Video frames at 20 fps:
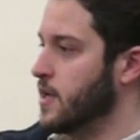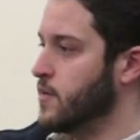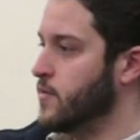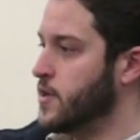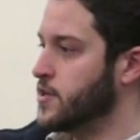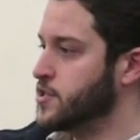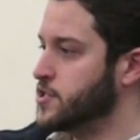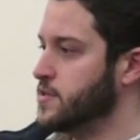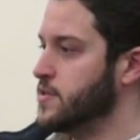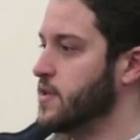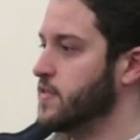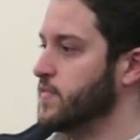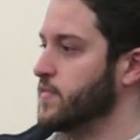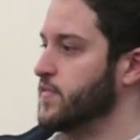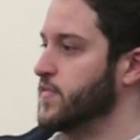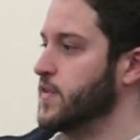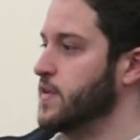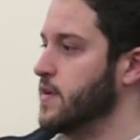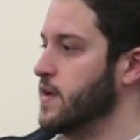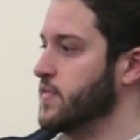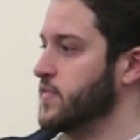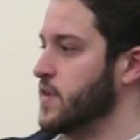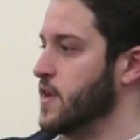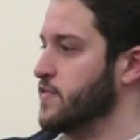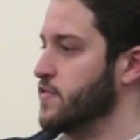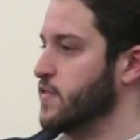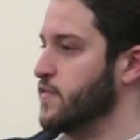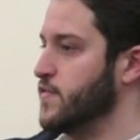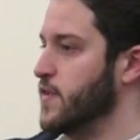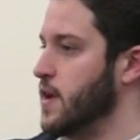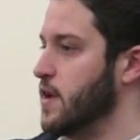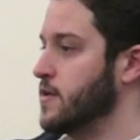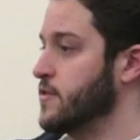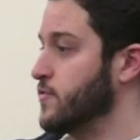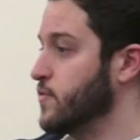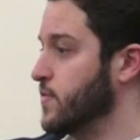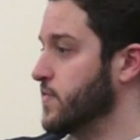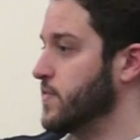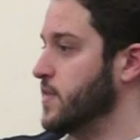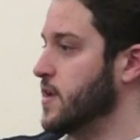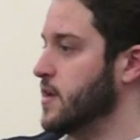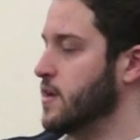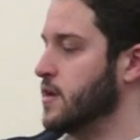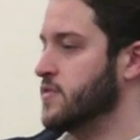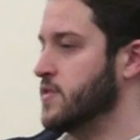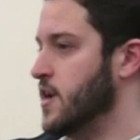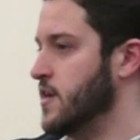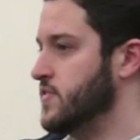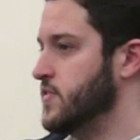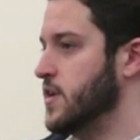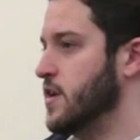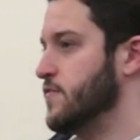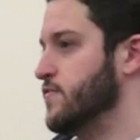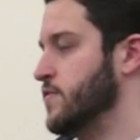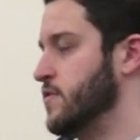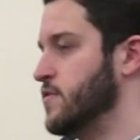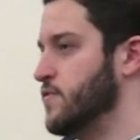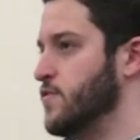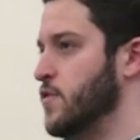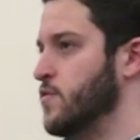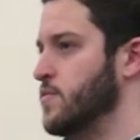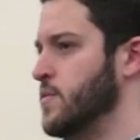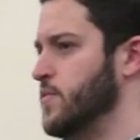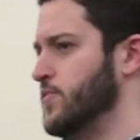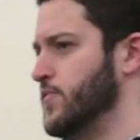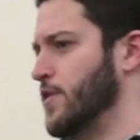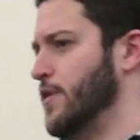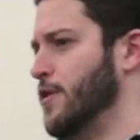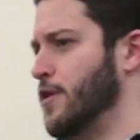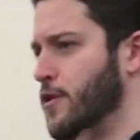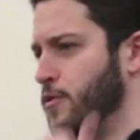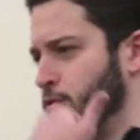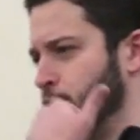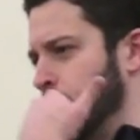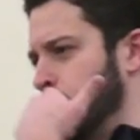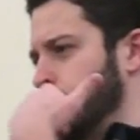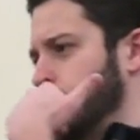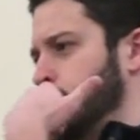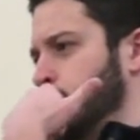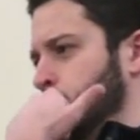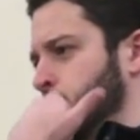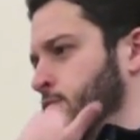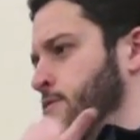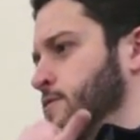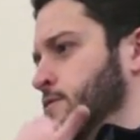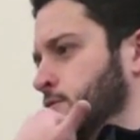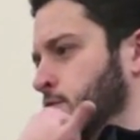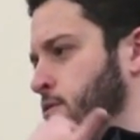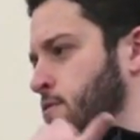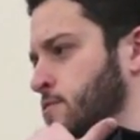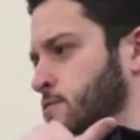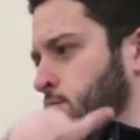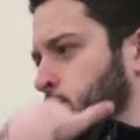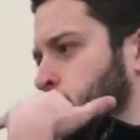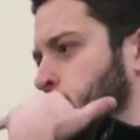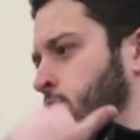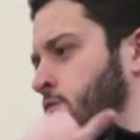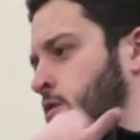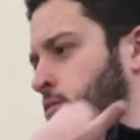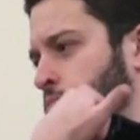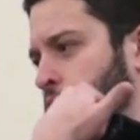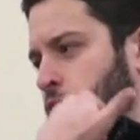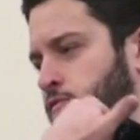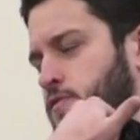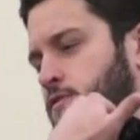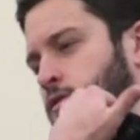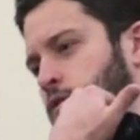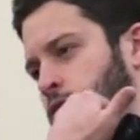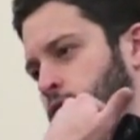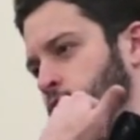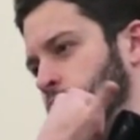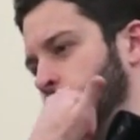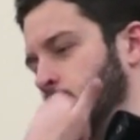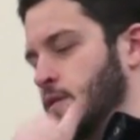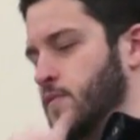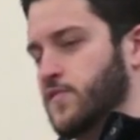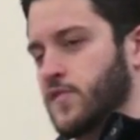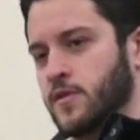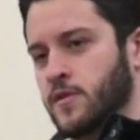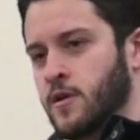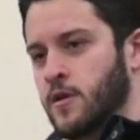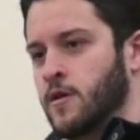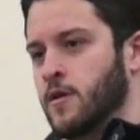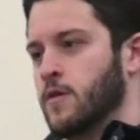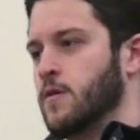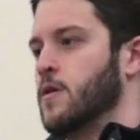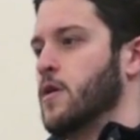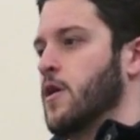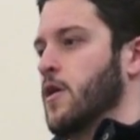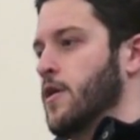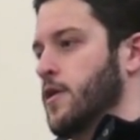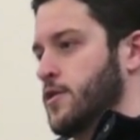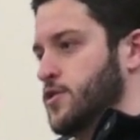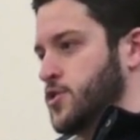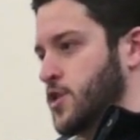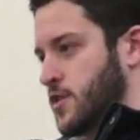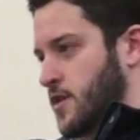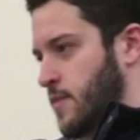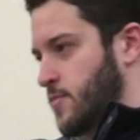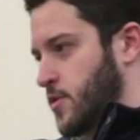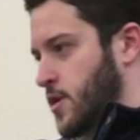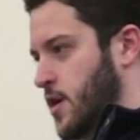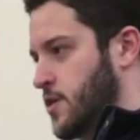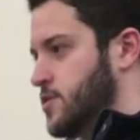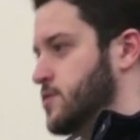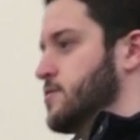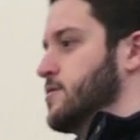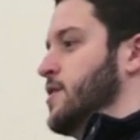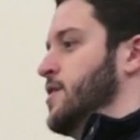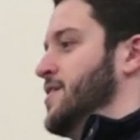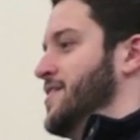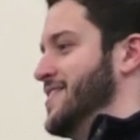and register that subsidiary as an FFL. And of course, they on the ATF on the phone with me was like, "Oh, we know what you're doing, you know, and you know a nonprofit can't have it." And I was like, "No, no, no, check the application."